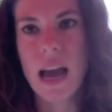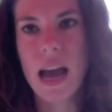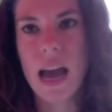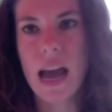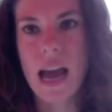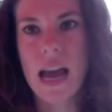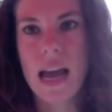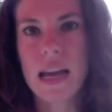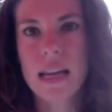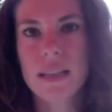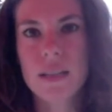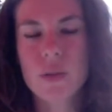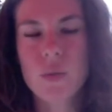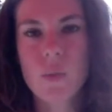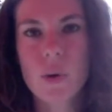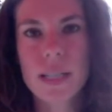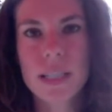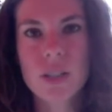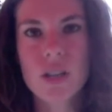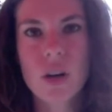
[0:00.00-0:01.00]
And
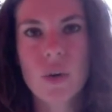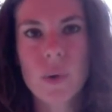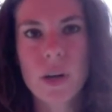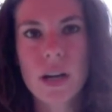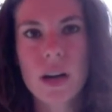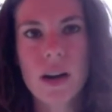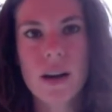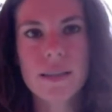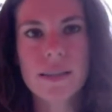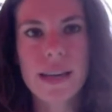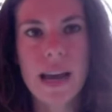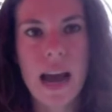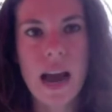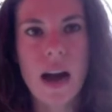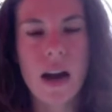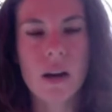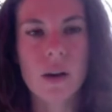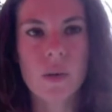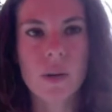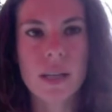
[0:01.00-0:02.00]
what's going on
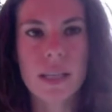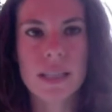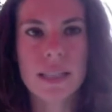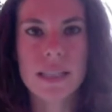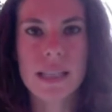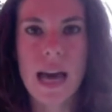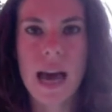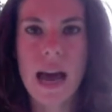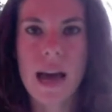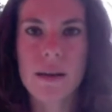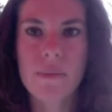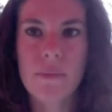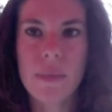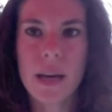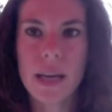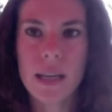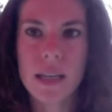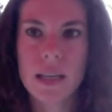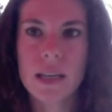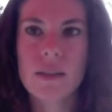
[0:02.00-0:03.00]
now is that
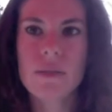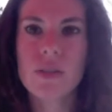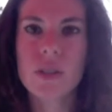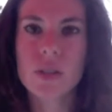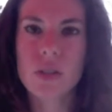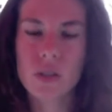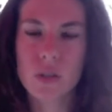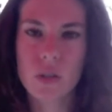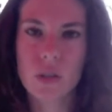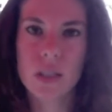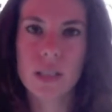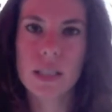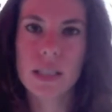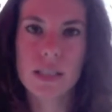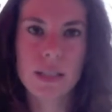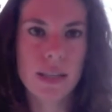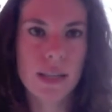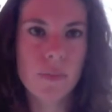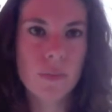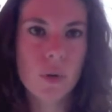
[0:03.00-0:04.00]
many of the students
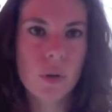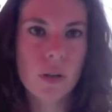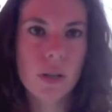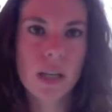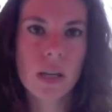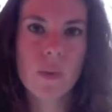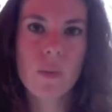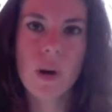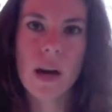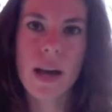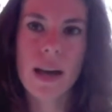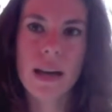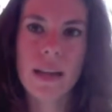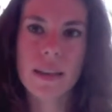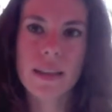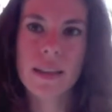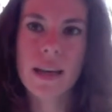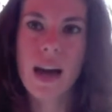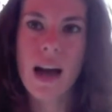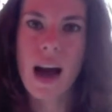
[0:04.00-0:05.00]
that I'm working with,
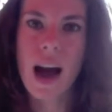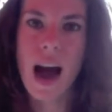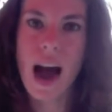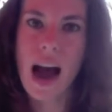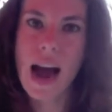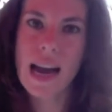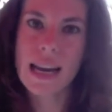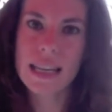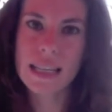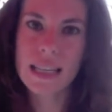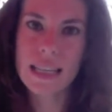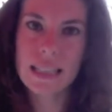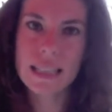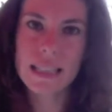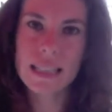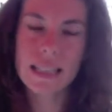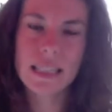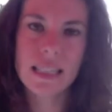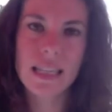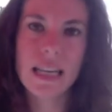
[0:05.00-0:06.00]
I can
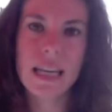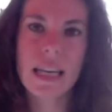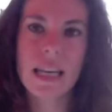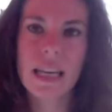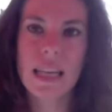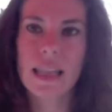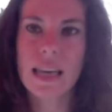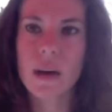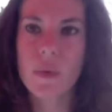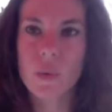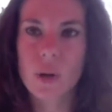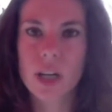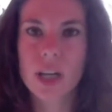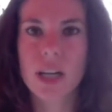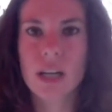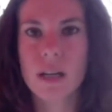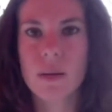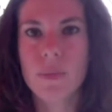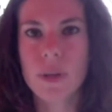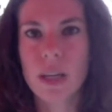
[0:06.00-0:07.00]
see that we're
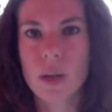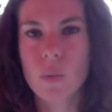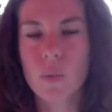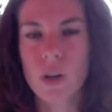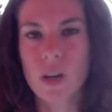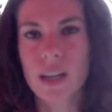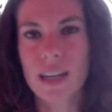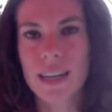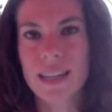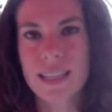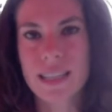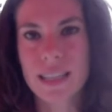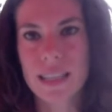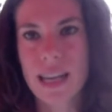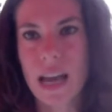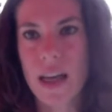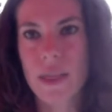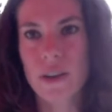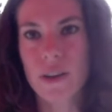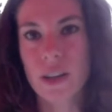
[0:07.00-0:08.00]
going to be working
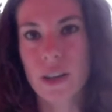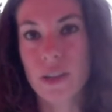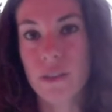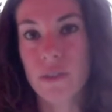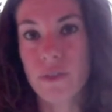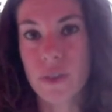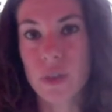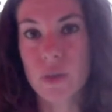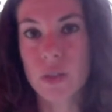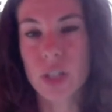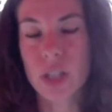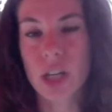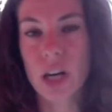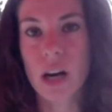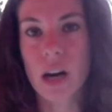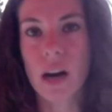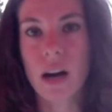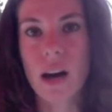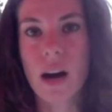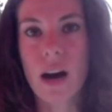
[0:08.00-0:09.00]
together in the
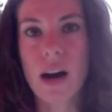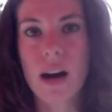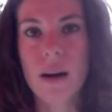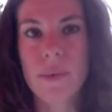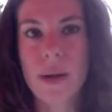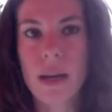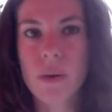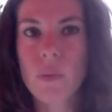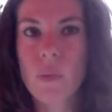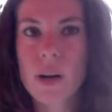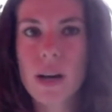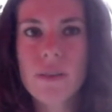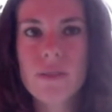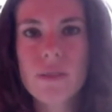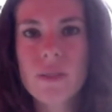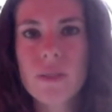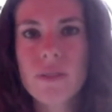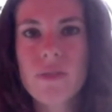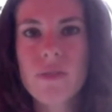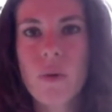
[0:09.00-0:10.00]
future. Um, and
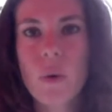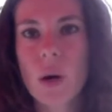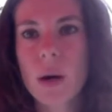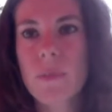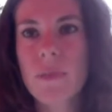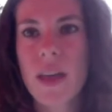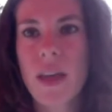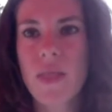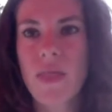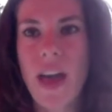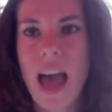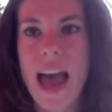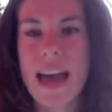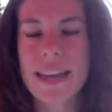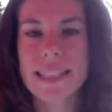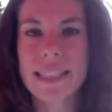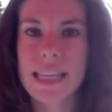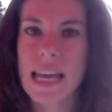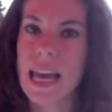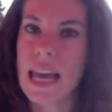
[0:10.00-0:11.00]
whatever form that that
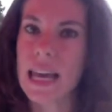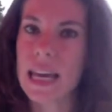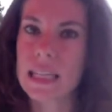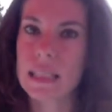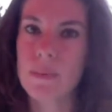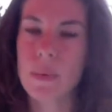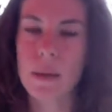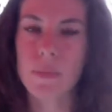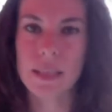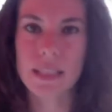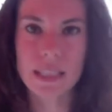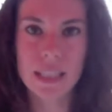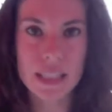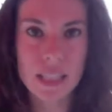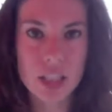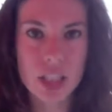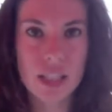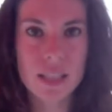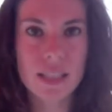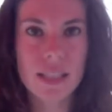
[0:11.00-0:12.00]
takes, maybe
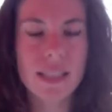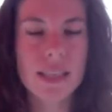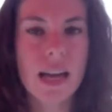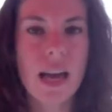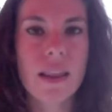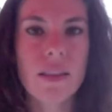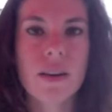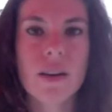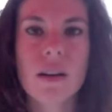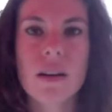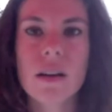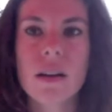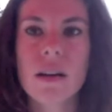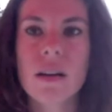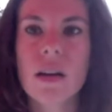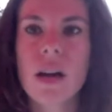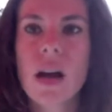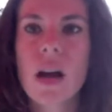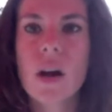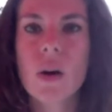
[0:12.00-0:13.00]
teaching
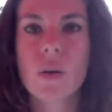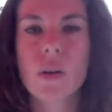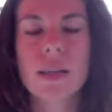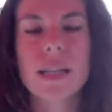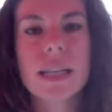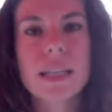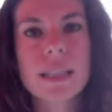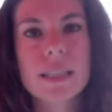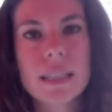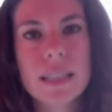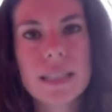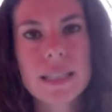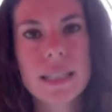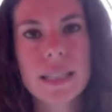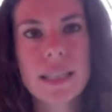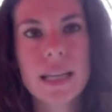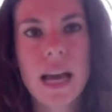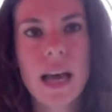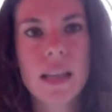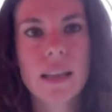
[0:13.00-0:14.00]
together or healing
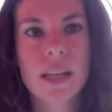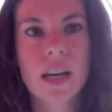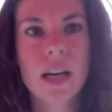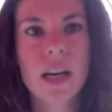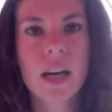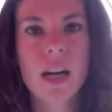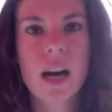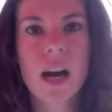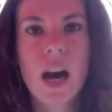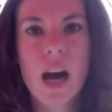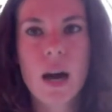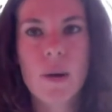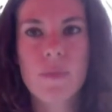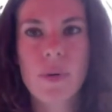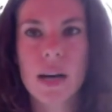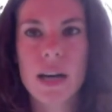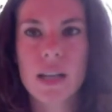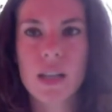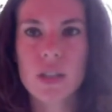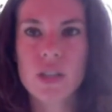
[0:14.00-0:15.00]
together,
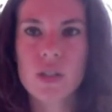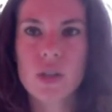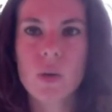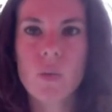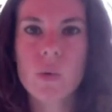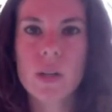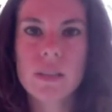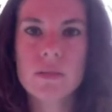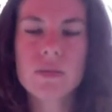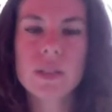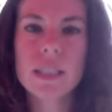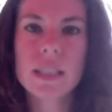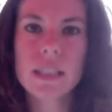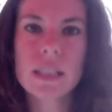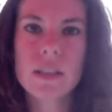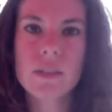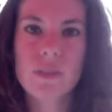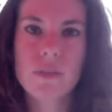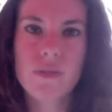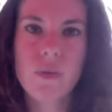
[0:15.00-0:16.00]
but you know, we
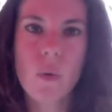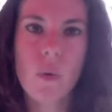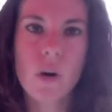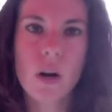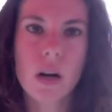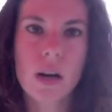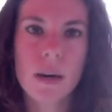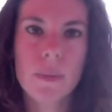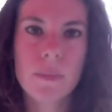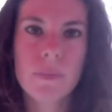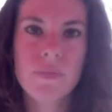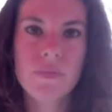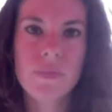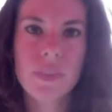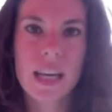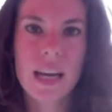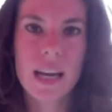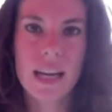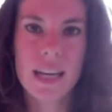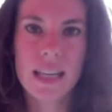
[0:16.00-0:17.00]
really form
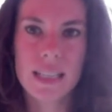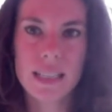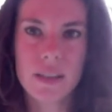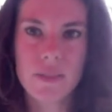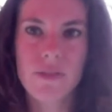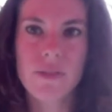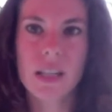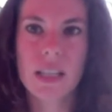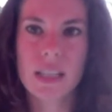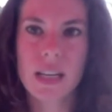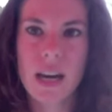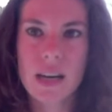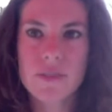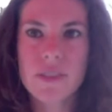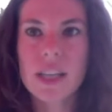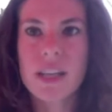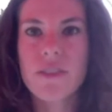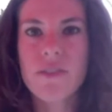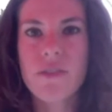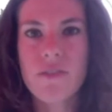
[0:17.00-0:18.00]
it's a, a kind of
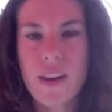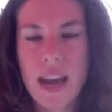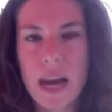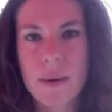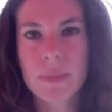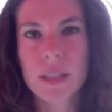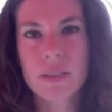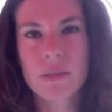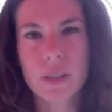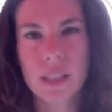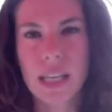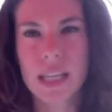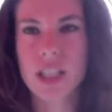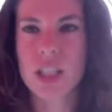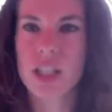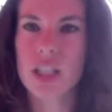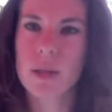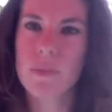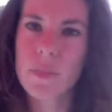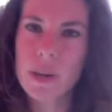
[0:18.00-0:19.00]
like a family
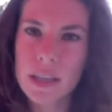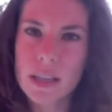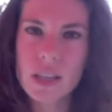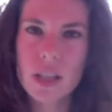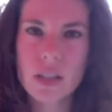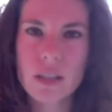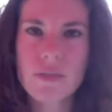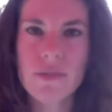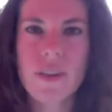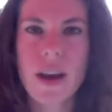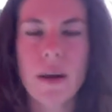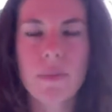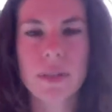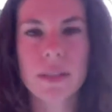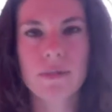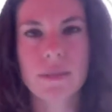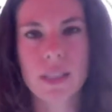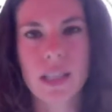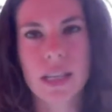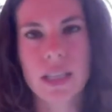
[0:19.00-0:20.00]
relationship, but a good family
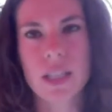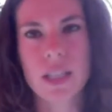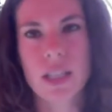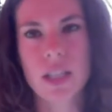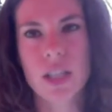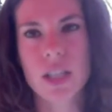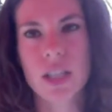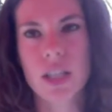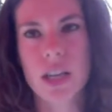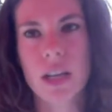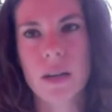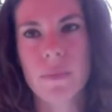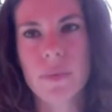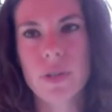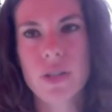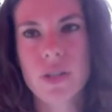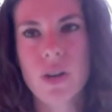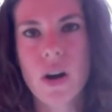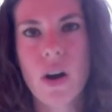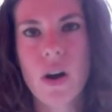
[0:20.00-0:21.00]
relationship.
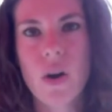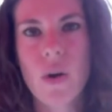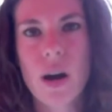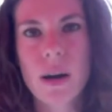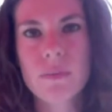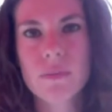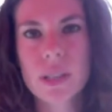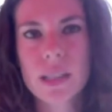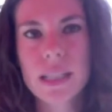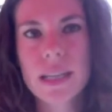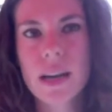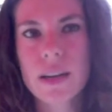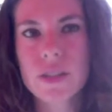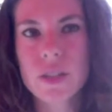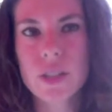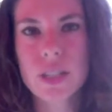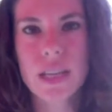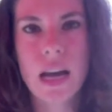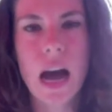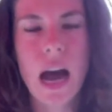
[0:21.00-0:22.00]
So I'm really on
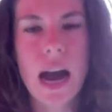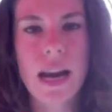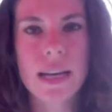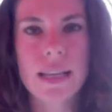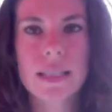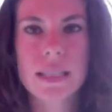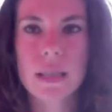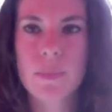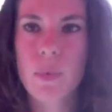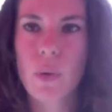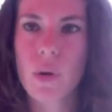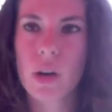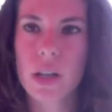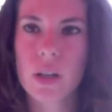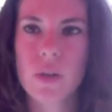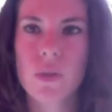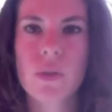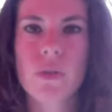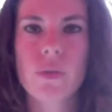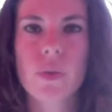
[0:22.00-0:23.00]
your side and supporting
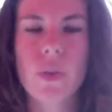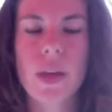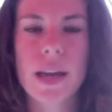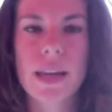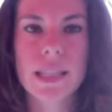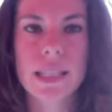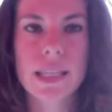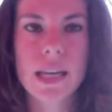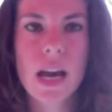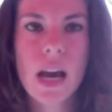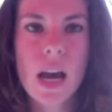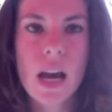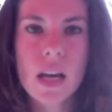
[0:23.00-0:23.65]
you through this.